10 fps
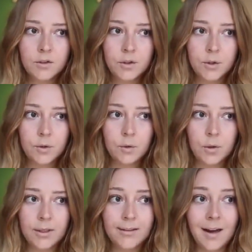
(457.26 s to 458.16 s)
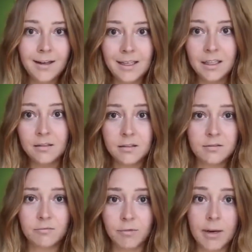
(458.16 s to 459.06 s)
to not eat
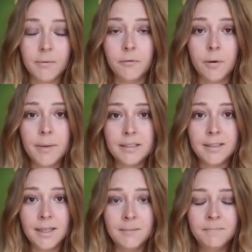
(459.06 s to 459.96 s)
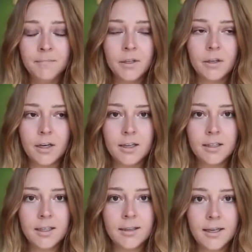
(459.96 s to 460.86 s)
right before bedtime or
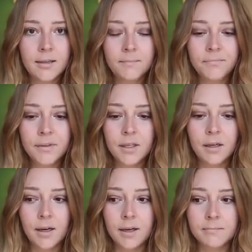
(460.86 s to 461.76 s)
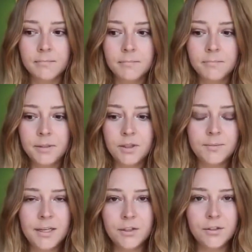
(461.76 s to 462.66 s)
anything like that, but
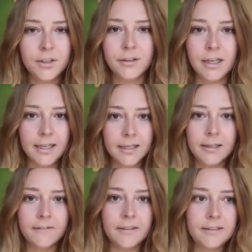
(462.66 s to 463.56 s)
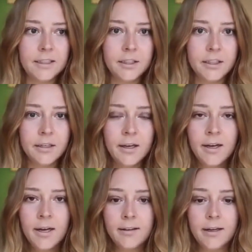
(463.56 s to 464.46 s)
just make sure that you're eating enough at dinner,
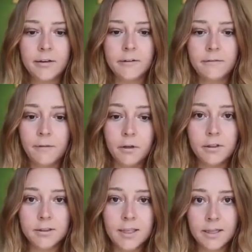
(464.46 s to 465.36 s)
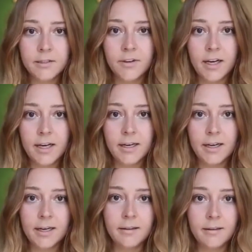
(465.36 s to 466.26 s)
that you're full and satisfied,
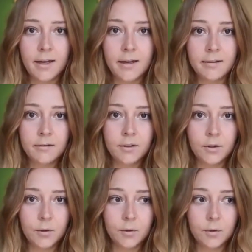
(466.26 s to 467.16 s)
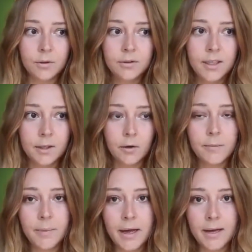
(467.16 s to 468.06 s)
and that you can go
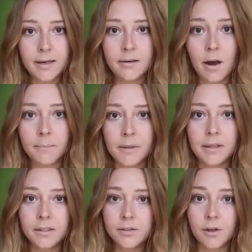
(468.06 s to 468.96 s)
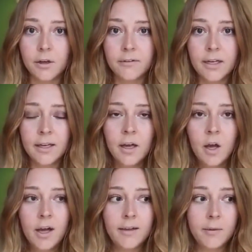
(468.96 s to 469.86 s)
to bed and not be like starving.
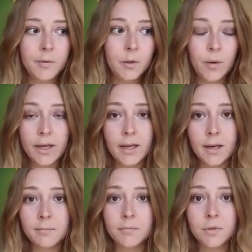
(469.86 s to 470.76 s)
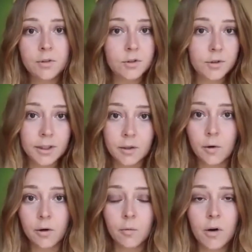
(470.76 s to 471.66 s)
And then when you wake up, drink a
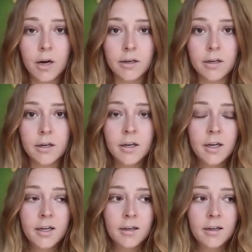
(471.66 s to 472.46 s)
quart of water,